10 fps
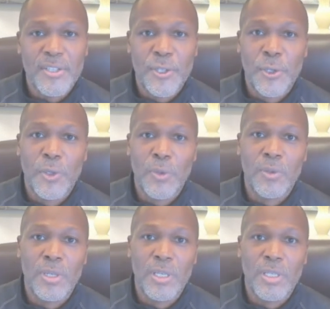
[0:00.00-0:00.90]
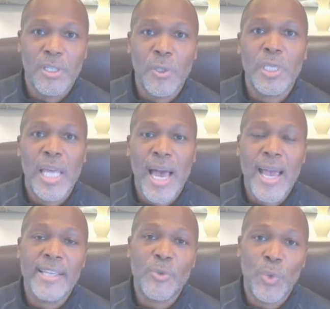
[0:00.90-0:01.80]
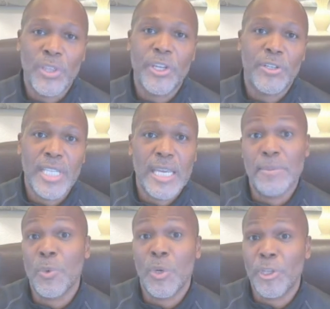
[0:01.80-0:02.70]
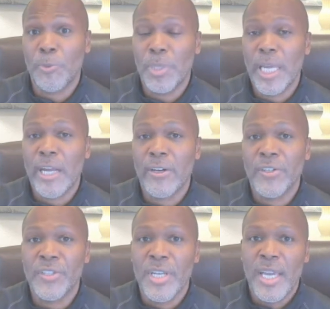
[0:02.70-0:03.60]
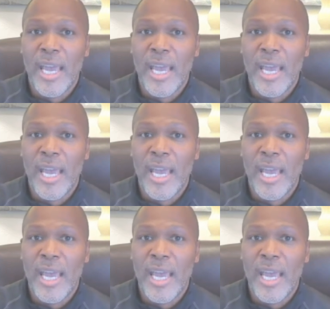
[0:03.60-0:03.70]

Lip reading: to utilize with their teams and with their players